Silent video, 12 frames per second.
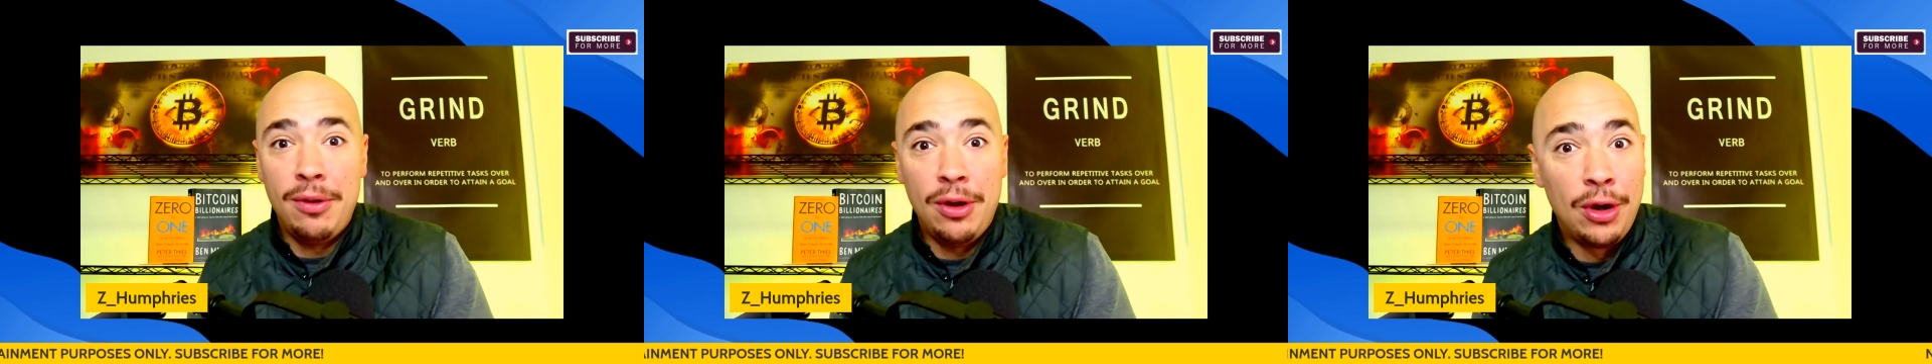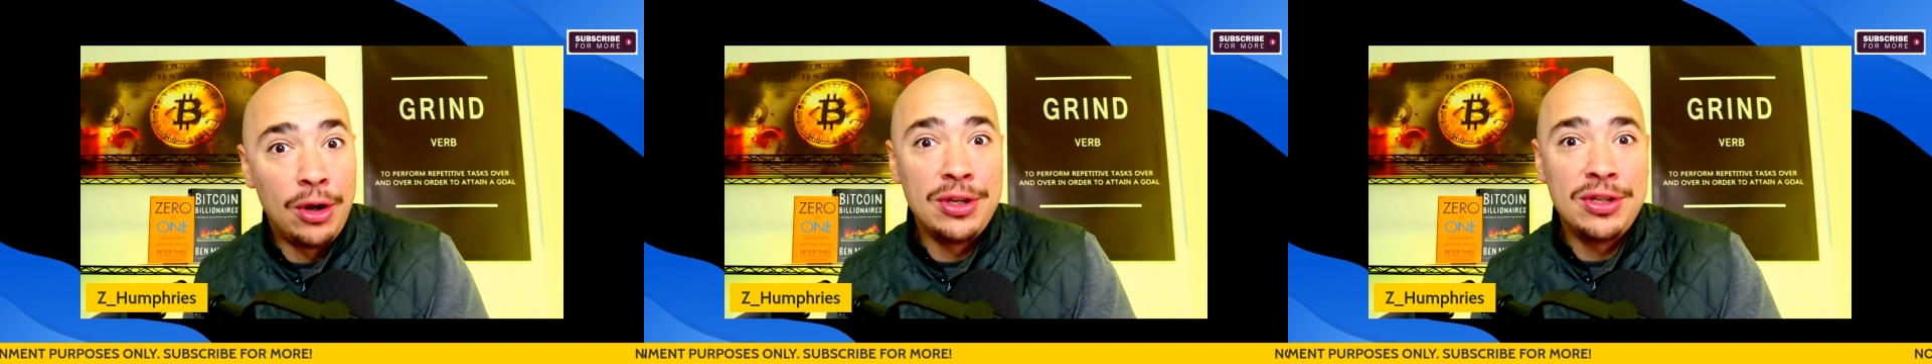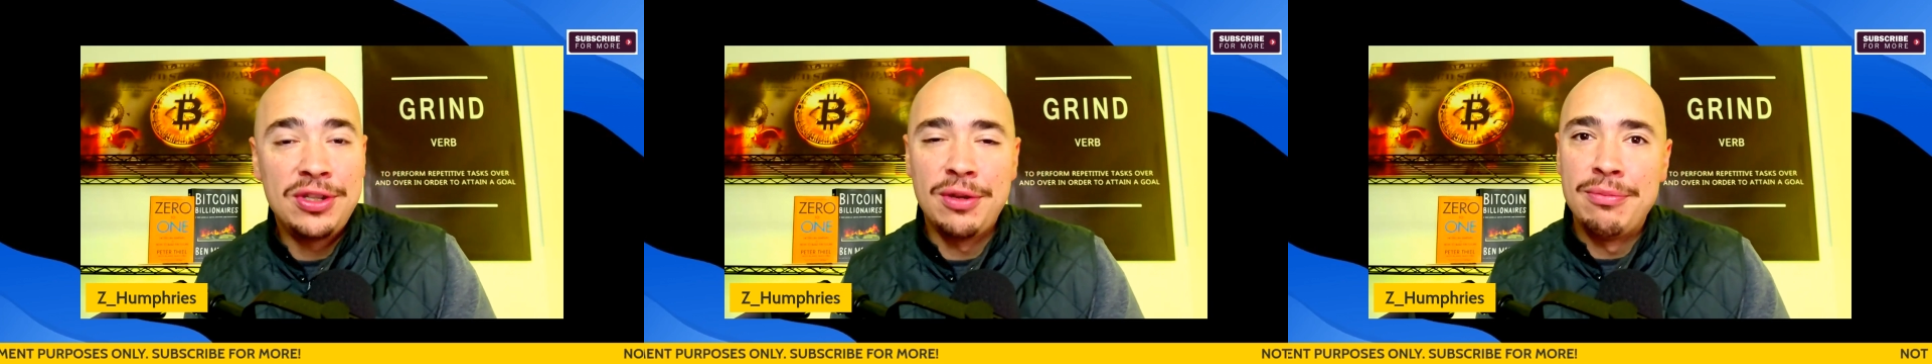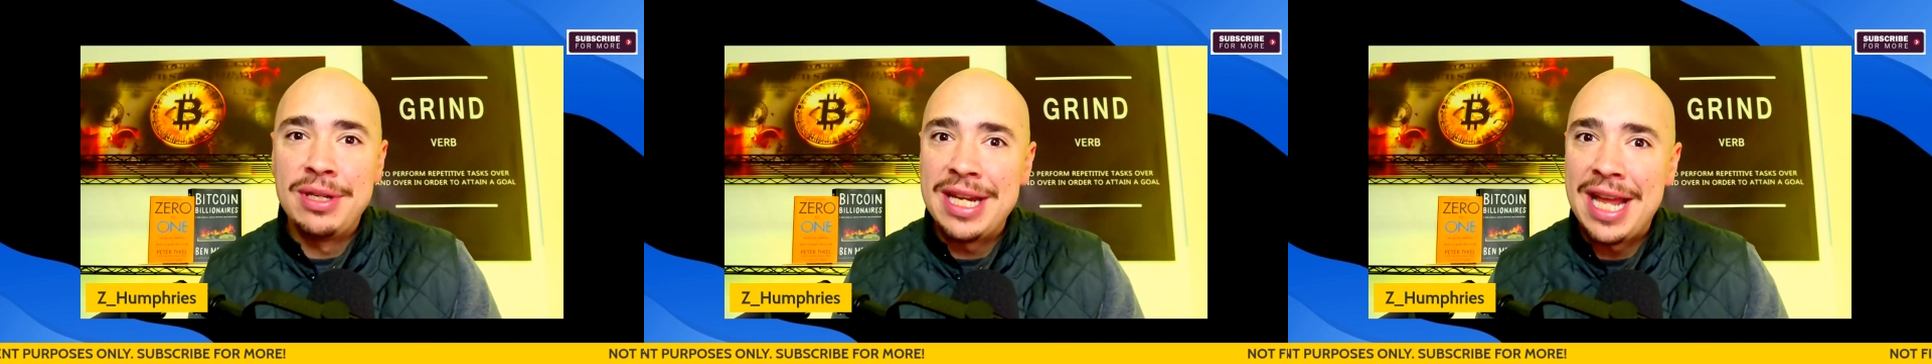earned
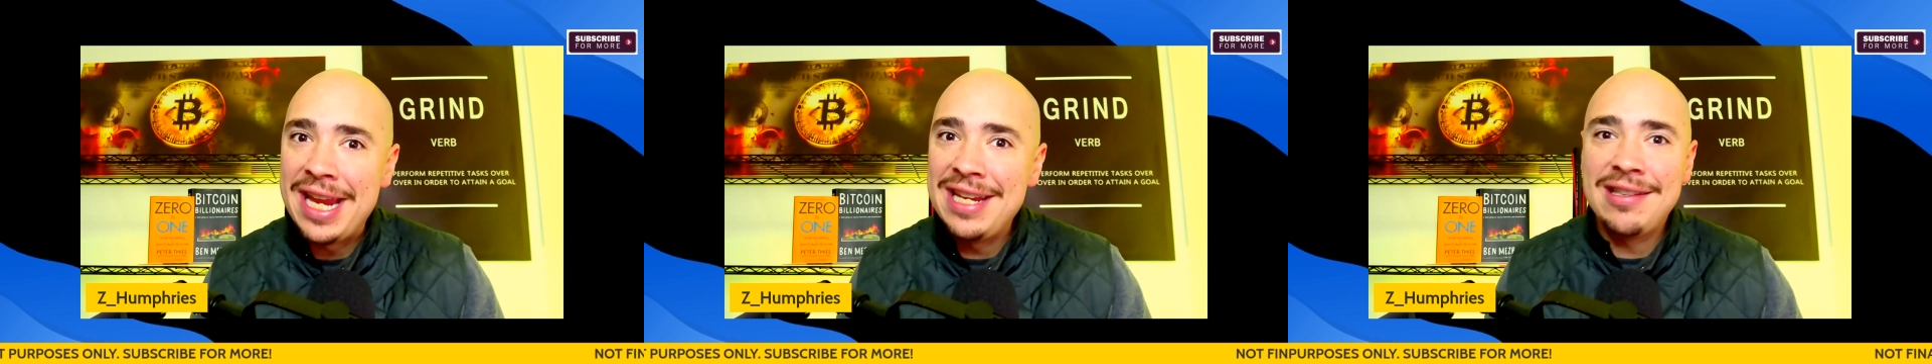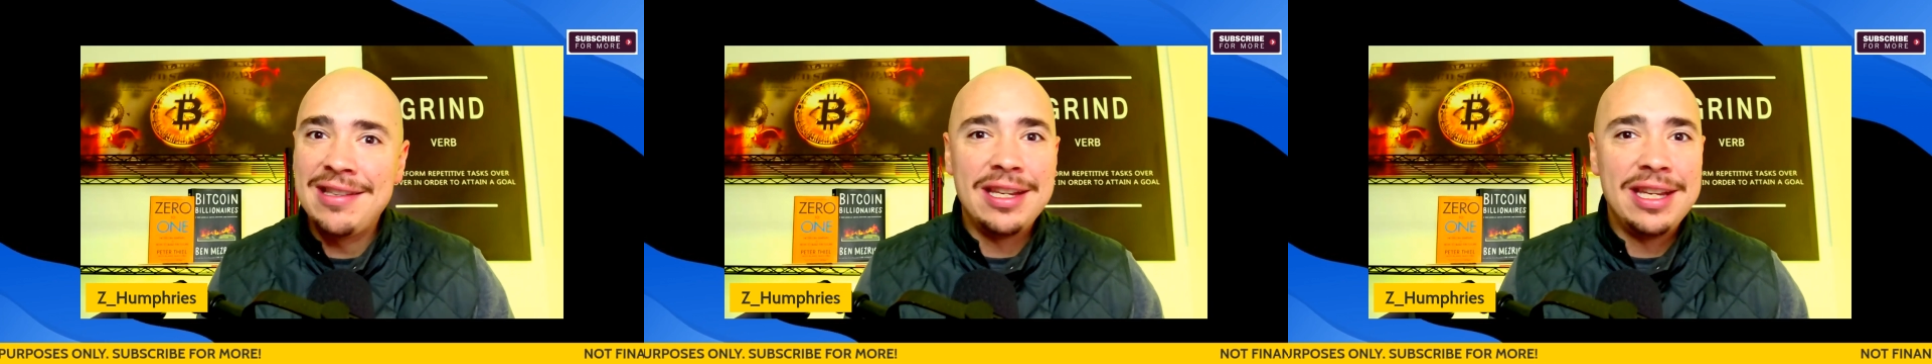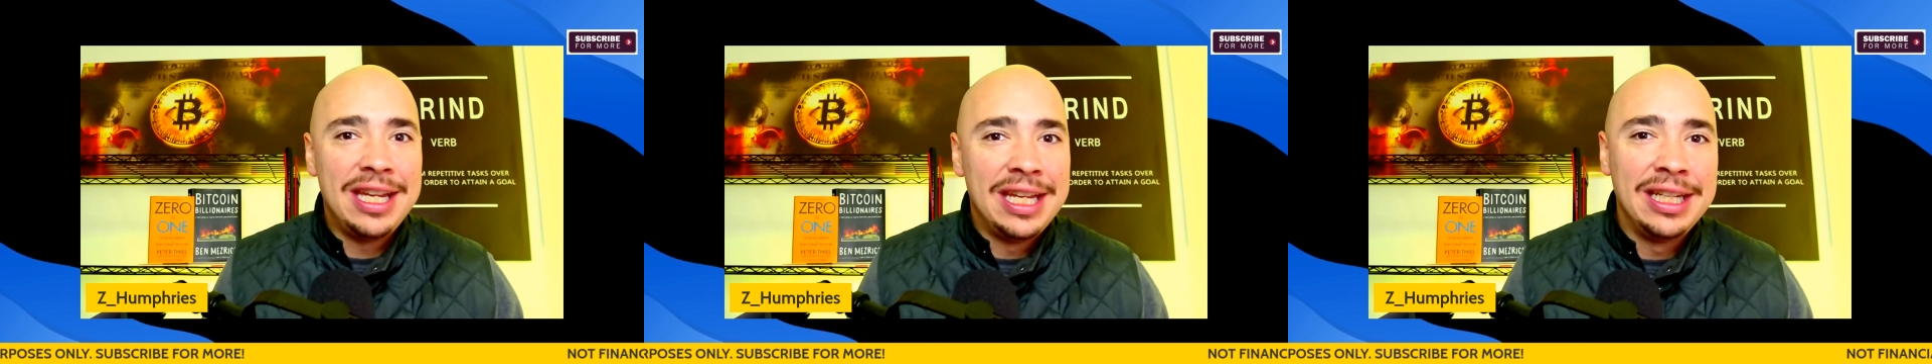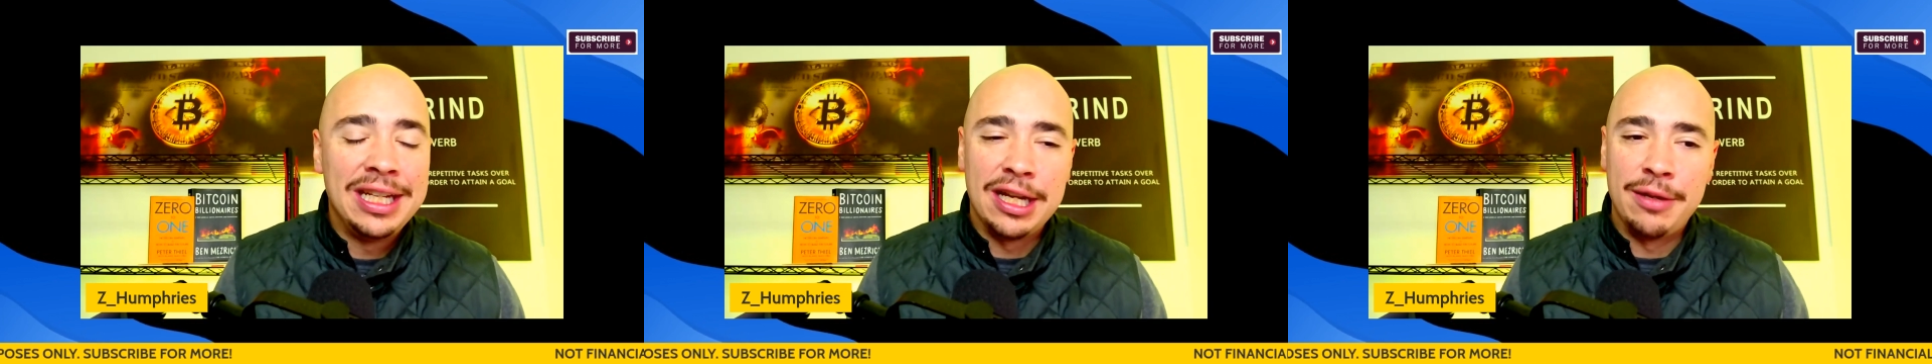some nice
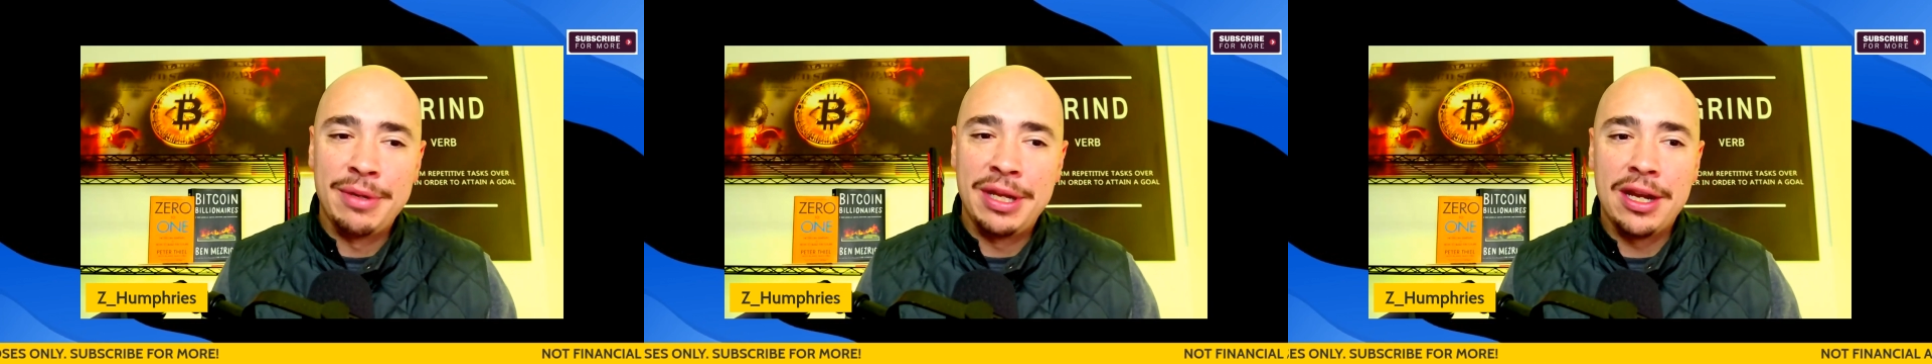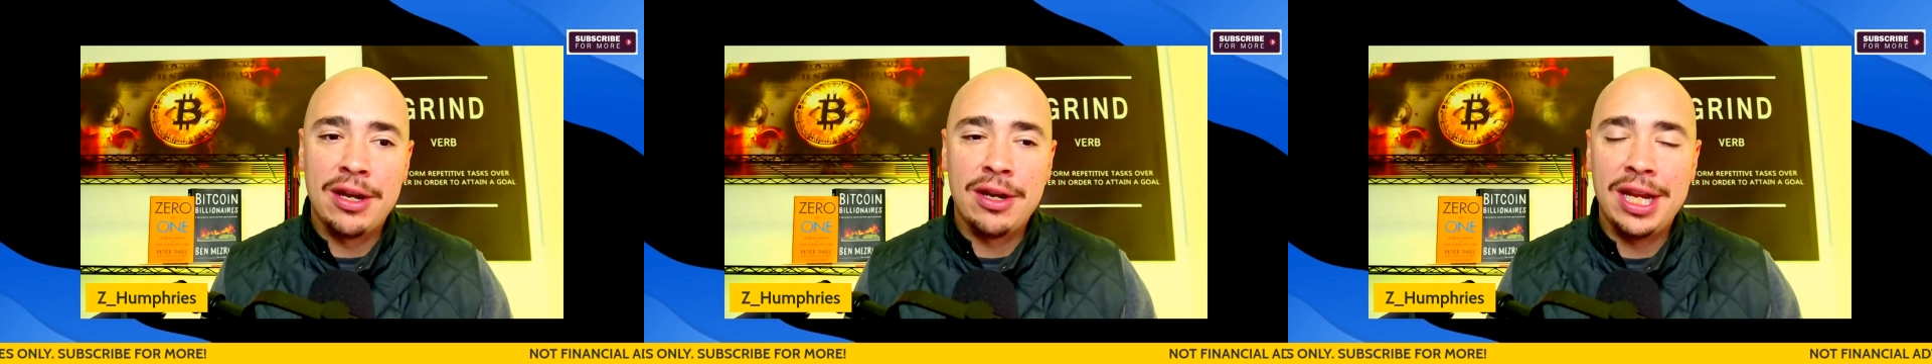income here